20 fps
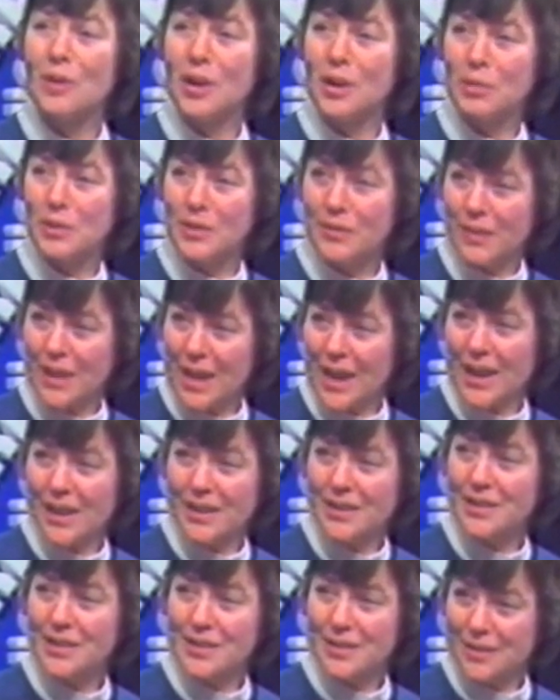Where we've
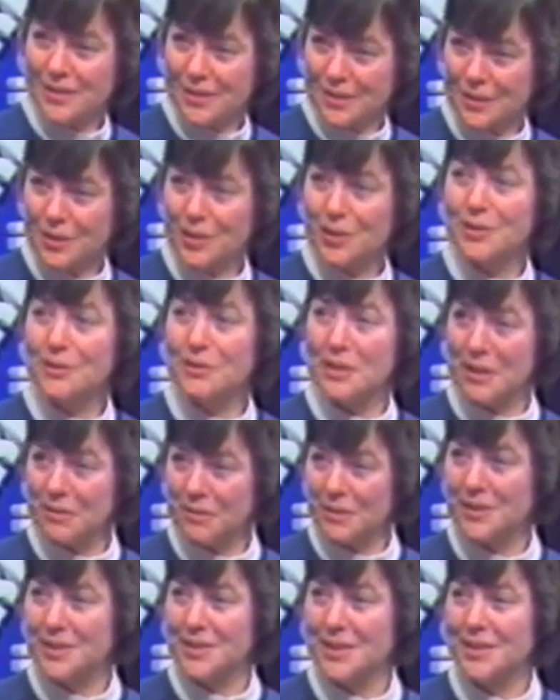lacked, and this is a
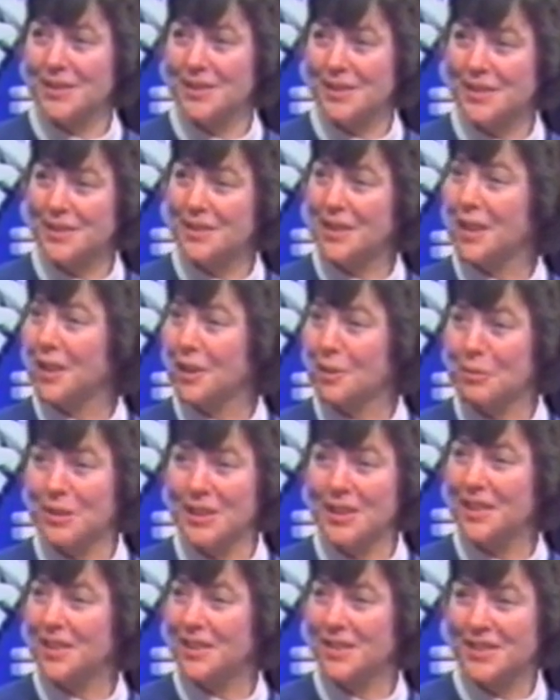geographic sense that's
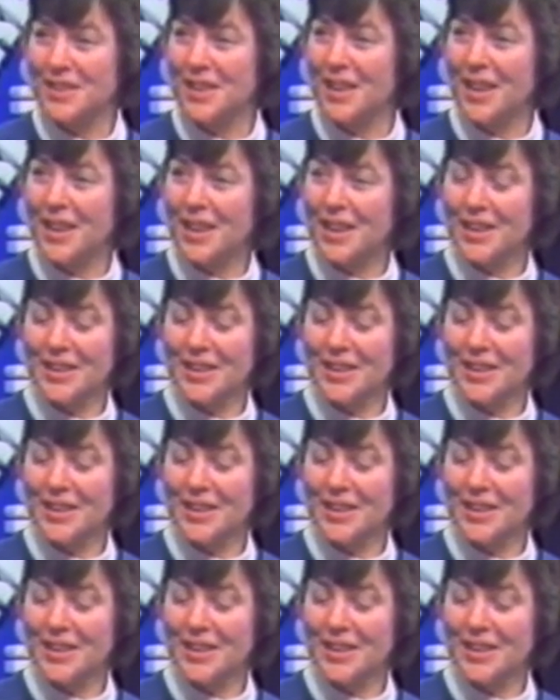telling me this,